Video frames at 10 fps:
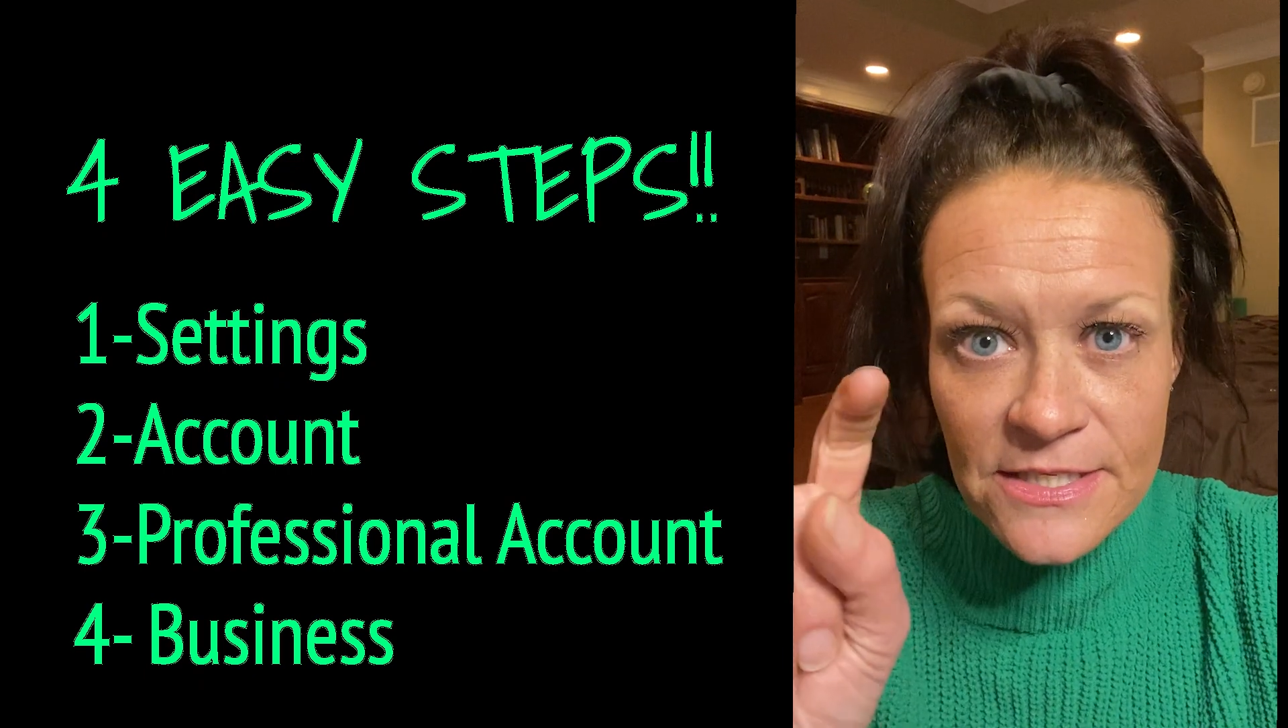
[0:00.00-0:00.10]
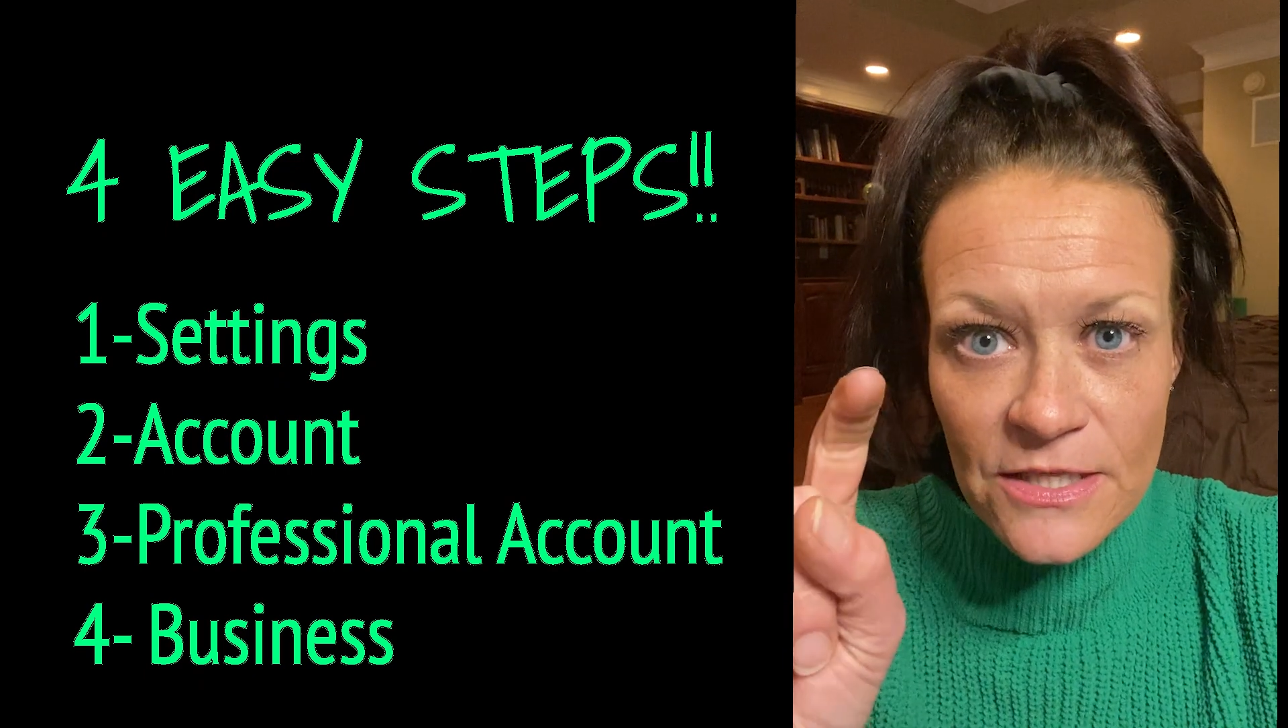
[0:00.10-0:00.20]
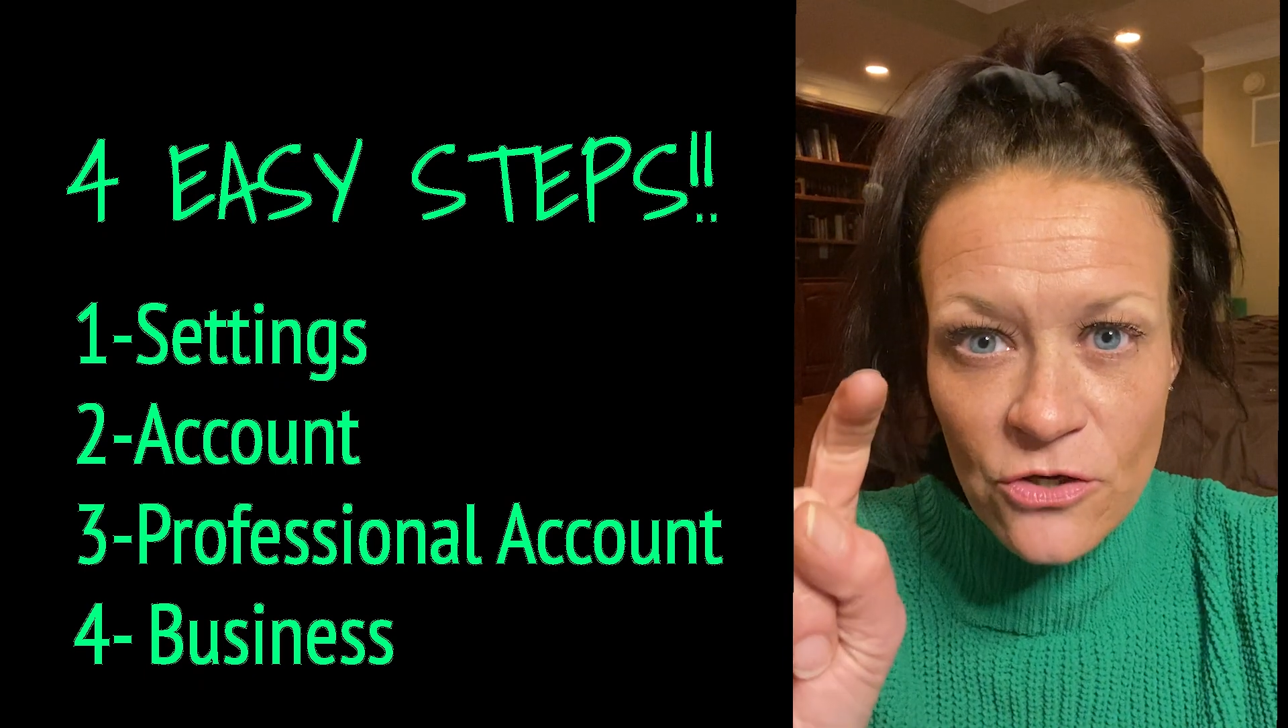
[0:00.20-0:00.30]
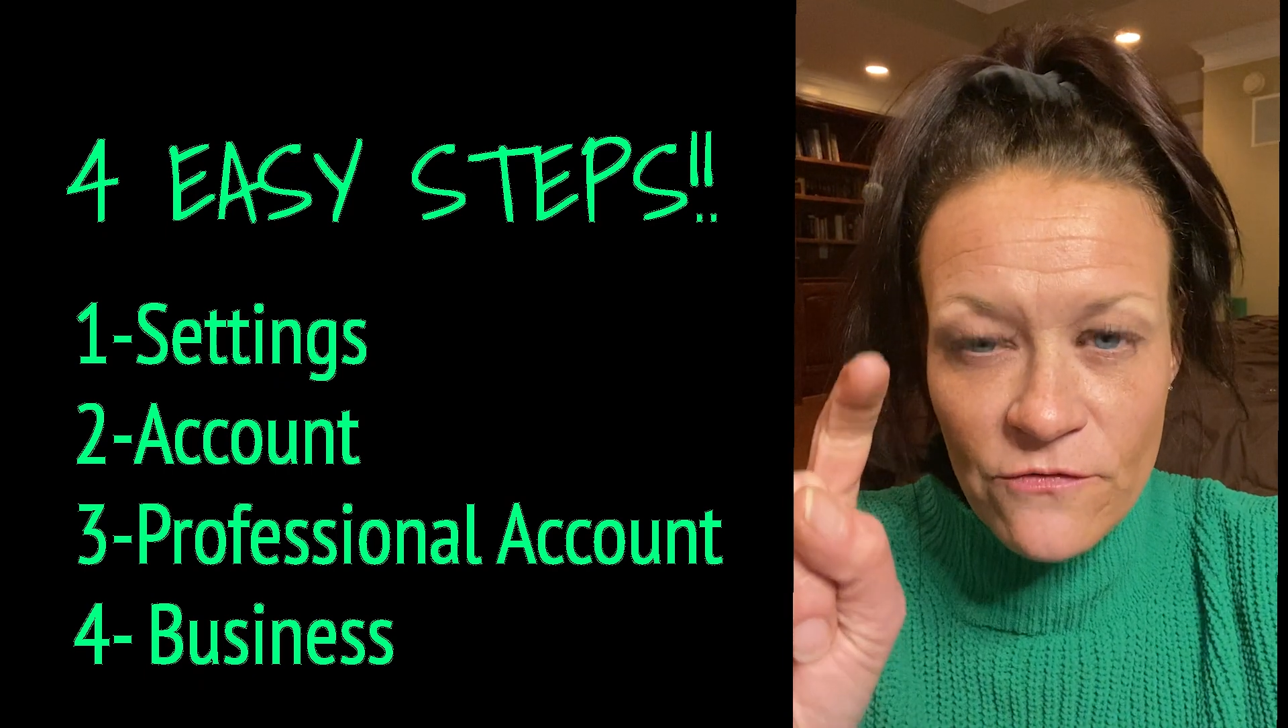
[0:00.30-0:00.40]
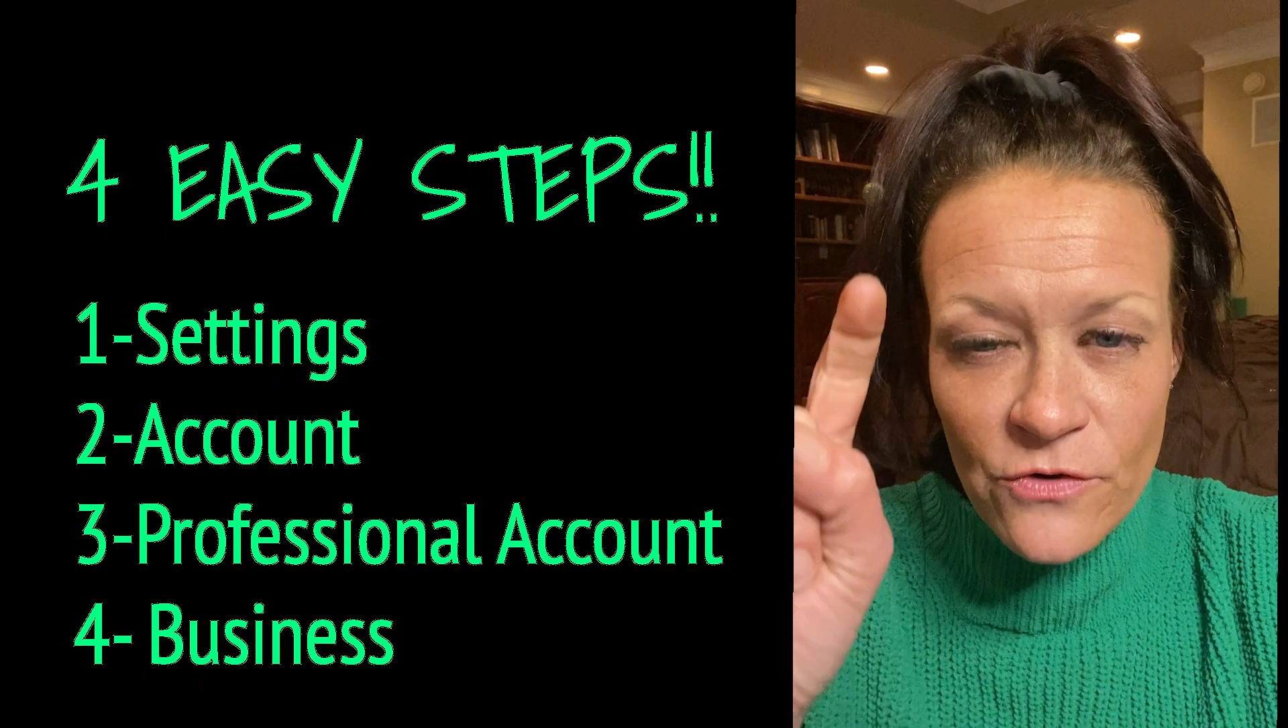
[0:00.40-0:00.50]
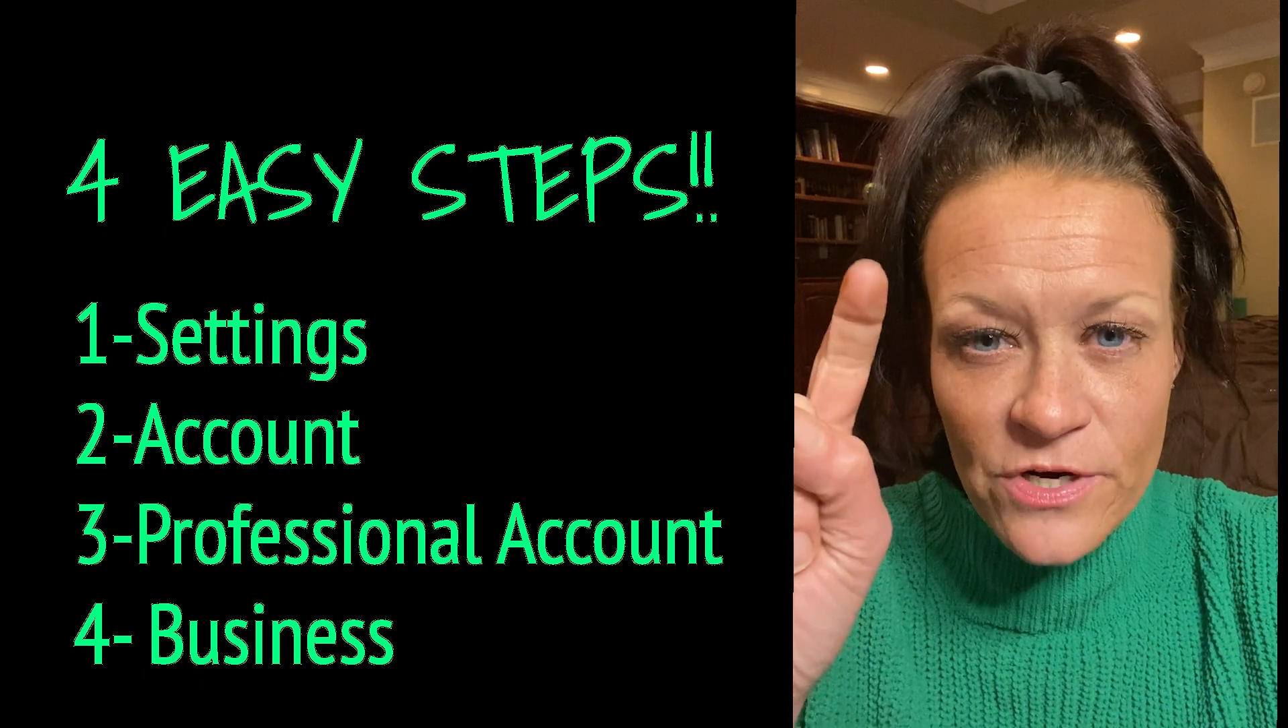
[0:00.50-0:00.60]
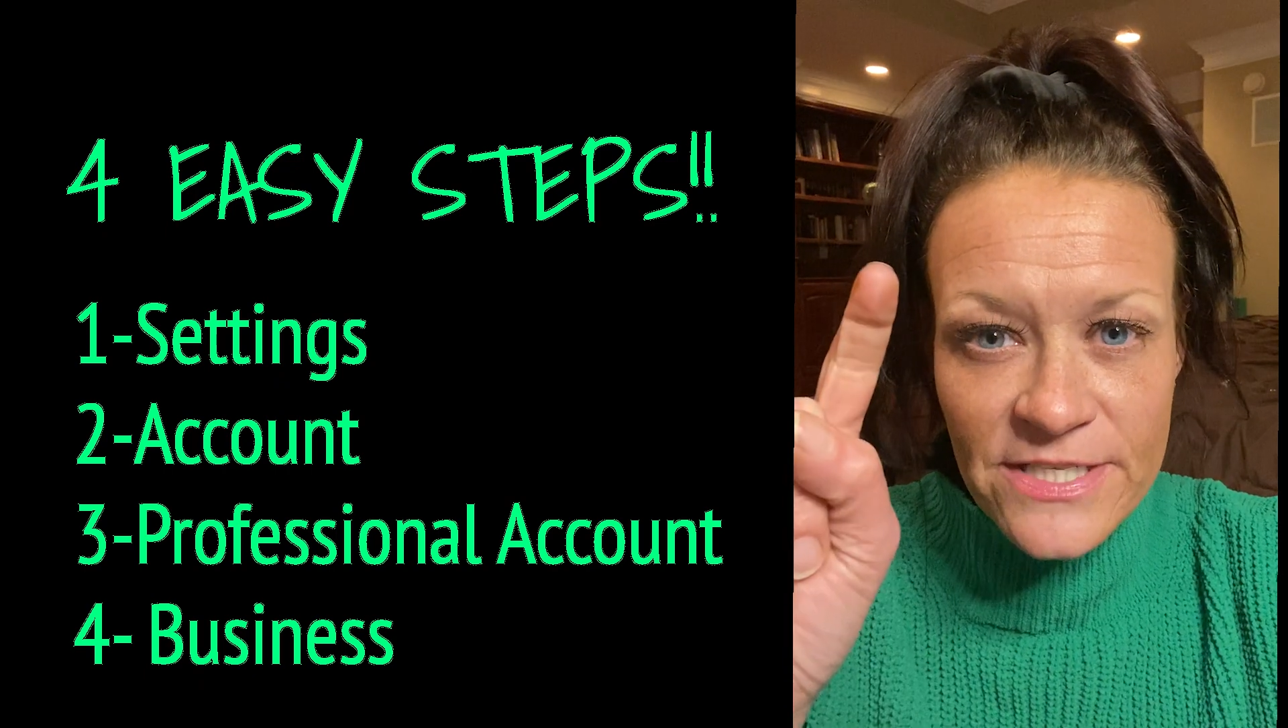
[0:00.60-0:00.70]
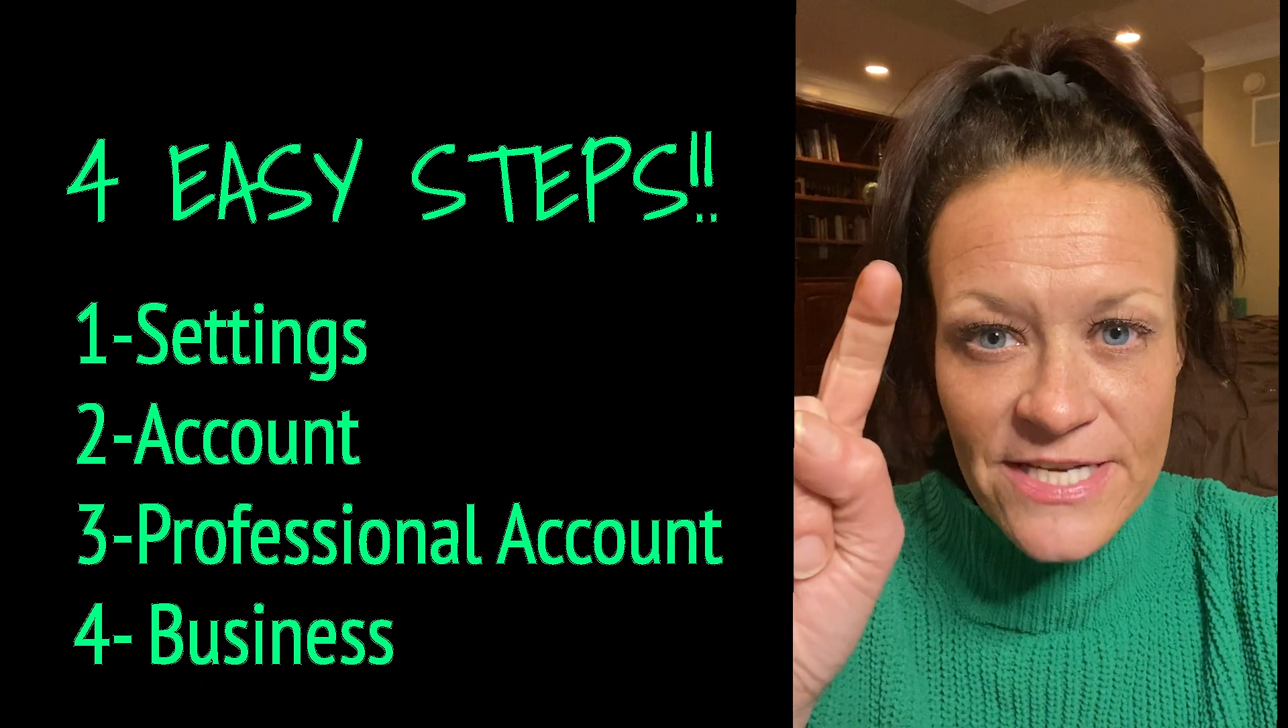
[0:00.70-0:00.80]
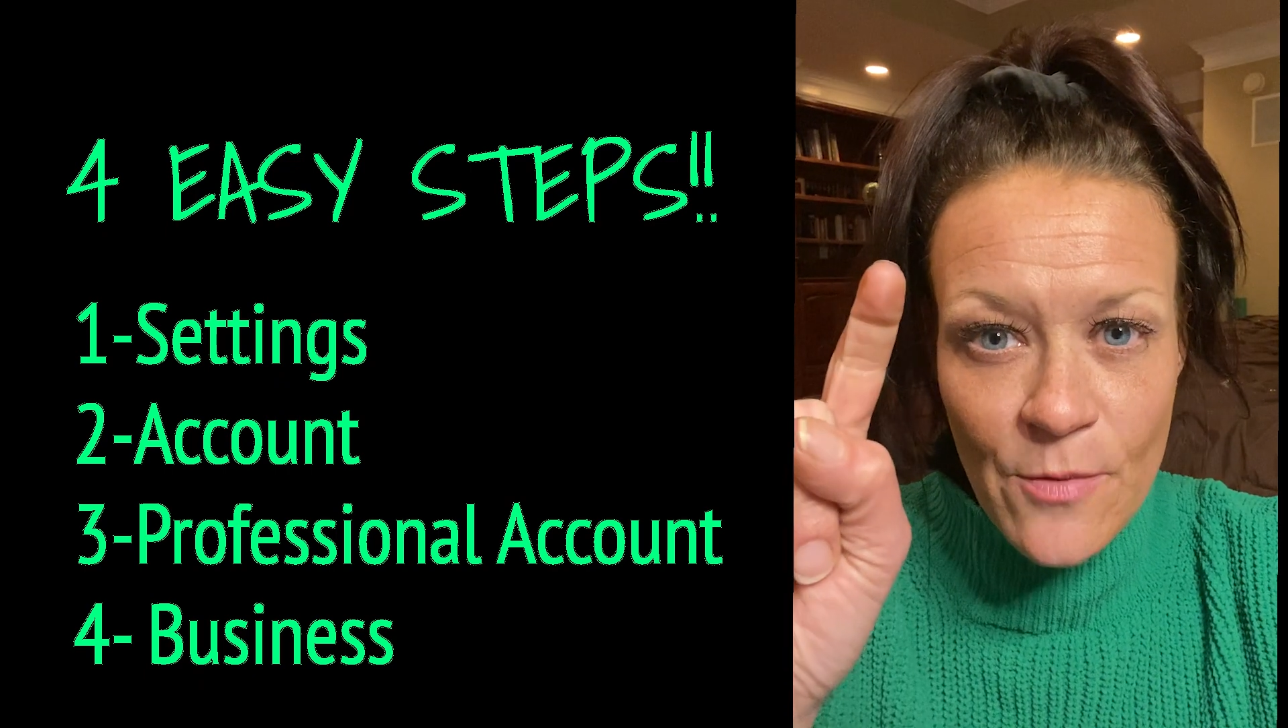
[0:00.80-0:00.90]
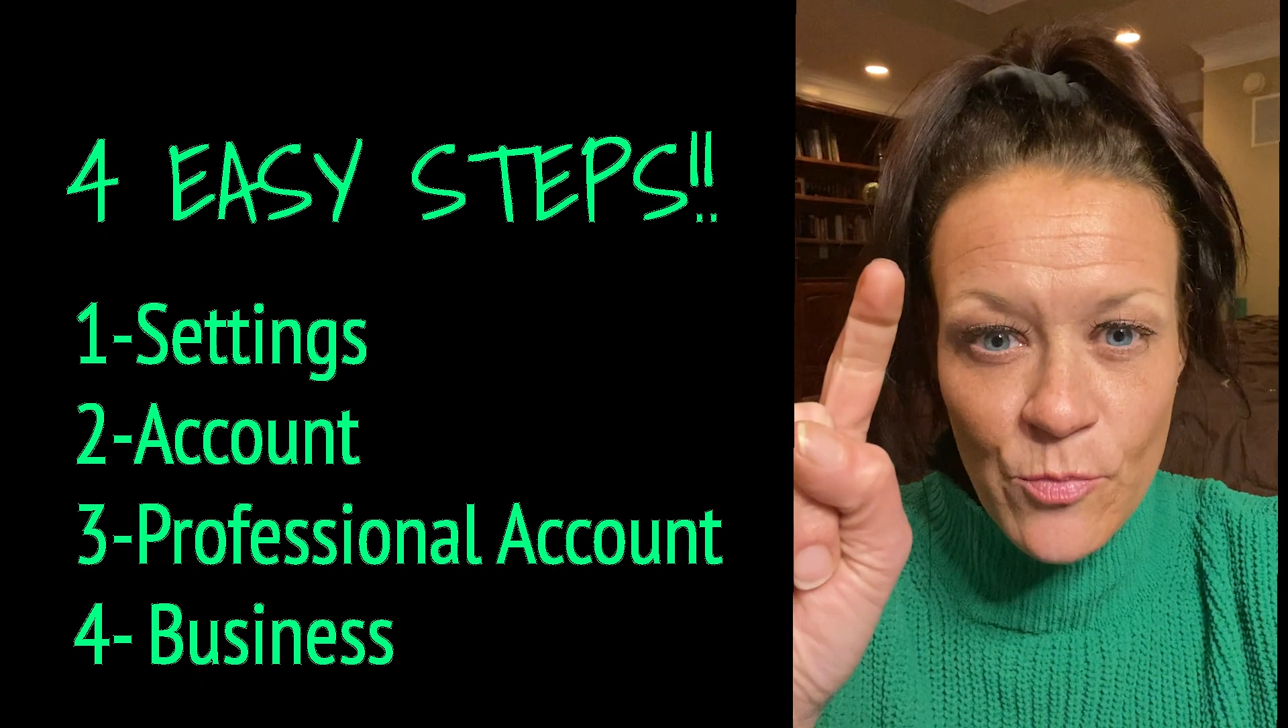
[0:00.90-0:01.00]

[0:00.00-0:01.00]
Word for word: look for it and tap